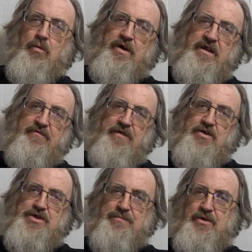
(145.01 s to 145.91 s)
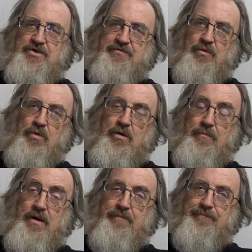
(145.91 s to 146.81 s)
what he fears the most for
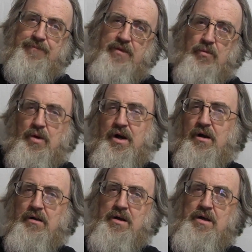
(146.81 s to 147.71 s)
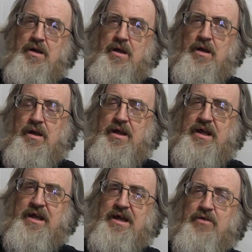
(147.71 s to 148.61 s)
Walmart, where
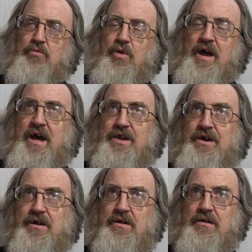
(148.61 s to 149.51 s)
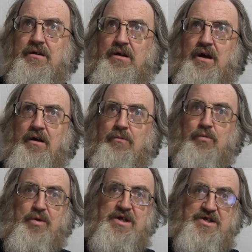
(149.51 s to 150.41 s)
he had read
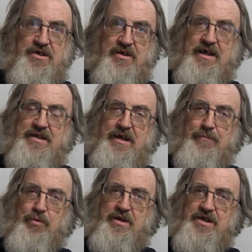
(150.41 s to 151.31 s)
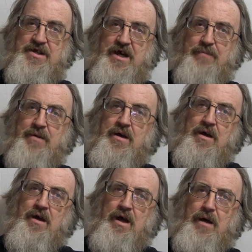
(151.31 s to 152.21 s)
um, recently at that point in time
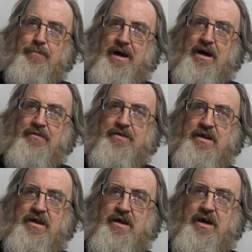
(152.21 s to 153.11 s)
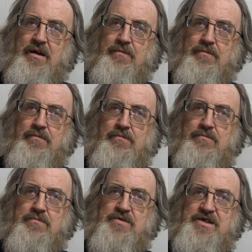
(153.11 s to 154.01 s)
about the uh,
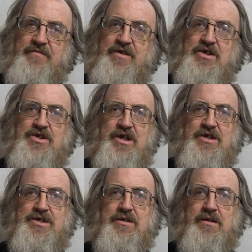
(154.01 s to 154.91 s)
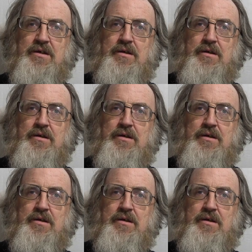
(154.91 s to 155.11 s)
76